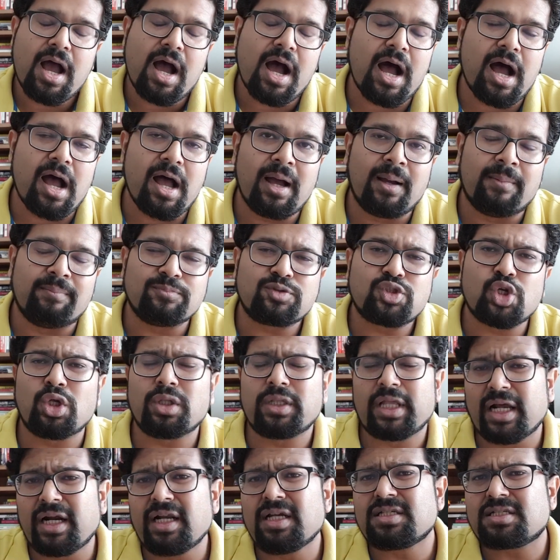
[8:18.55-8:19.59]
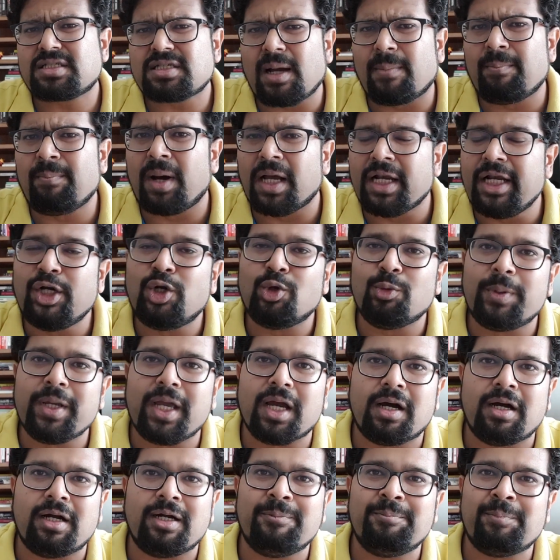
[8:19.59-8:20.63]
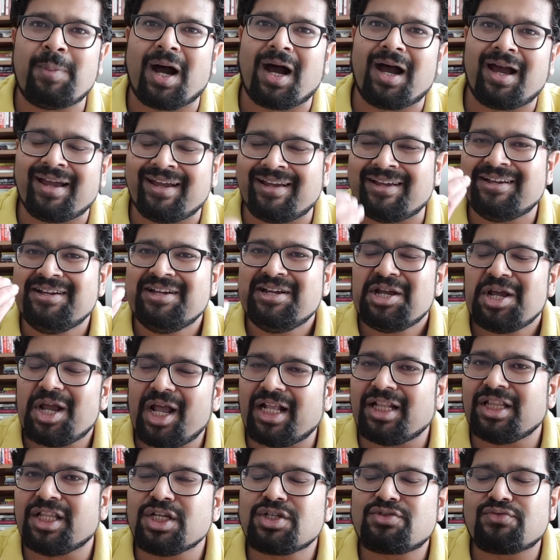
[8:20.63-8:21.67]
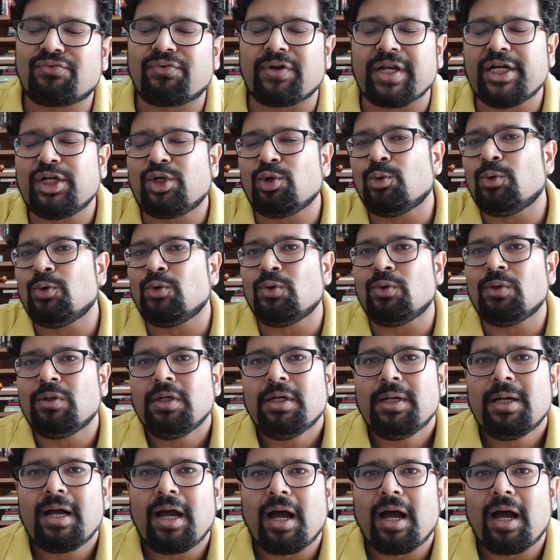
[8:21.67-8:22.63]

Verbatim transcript: um, so there is some money to be earned by in this free to